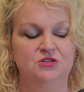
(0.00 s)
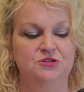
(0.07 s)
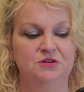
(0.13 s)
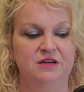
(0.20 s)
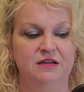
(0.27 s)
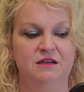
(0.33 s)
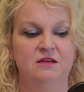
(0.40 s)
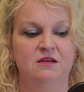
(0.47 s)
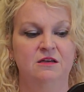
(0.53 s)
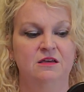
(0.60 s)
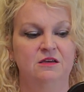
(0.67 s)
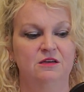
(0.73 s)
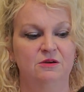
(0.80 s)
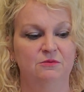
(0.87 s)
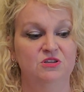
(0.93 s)
tree,
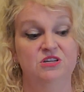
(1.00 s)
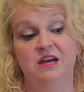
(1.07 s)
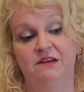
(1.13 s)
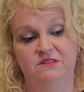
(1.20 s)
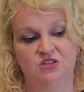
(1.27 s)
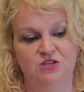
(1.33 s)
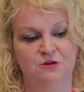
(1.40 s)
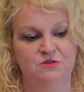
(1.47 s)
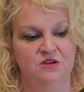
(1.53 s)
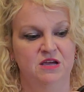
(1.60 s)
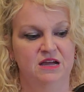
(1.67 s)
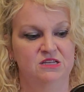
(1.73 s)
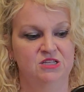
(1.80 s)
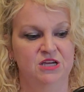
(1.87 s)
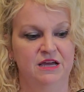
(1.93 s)
which I haven't shown you
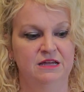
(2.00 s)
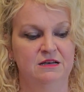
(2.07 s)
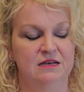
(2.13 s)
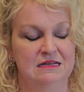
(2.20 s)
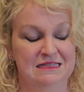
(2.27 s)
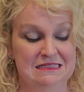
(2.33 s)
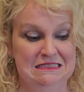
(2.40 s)
guys yet.